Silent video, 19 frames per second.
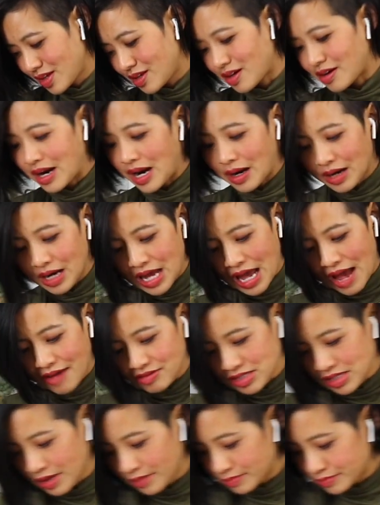All right, I'm gonna have
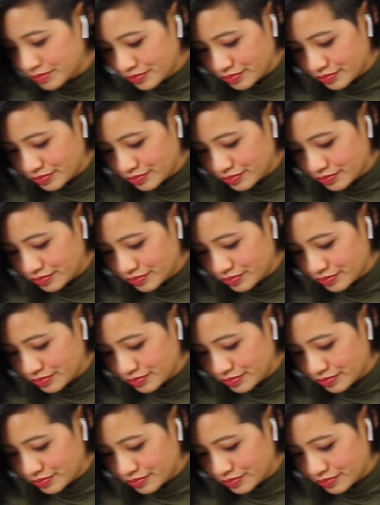some.